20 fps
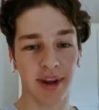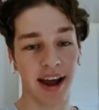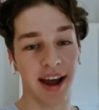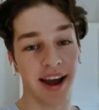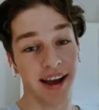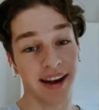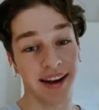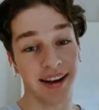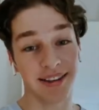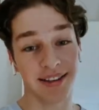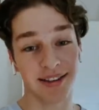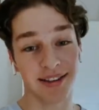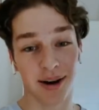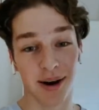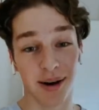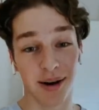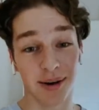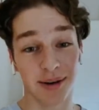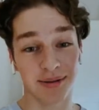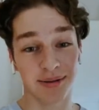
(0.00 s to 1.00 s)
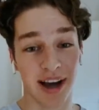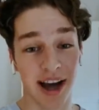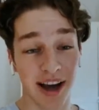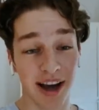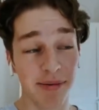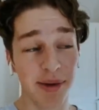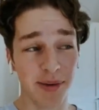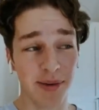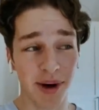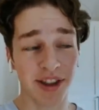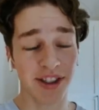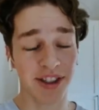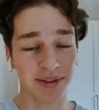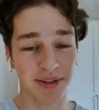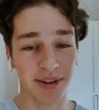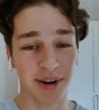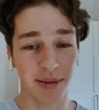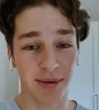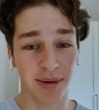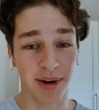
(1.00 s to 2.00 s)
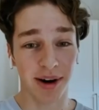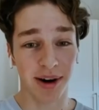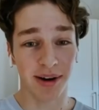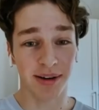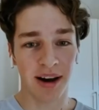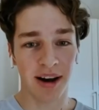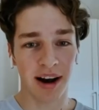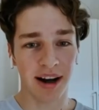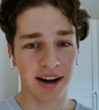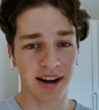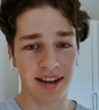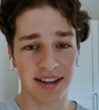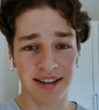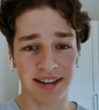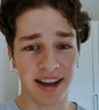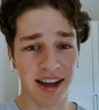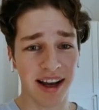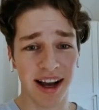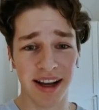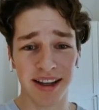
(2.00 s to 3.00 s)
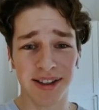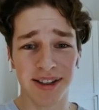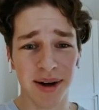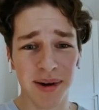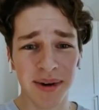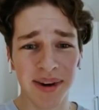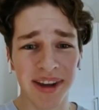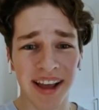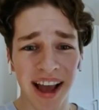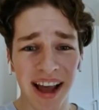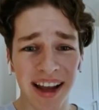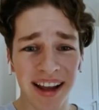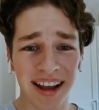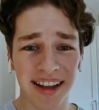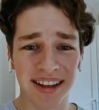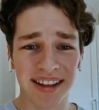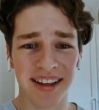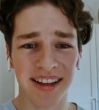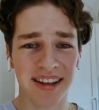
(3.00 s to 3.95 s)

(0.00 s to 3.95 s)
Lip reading: Hey, so, I've been watching Front Row. I gotta say, I don't get it.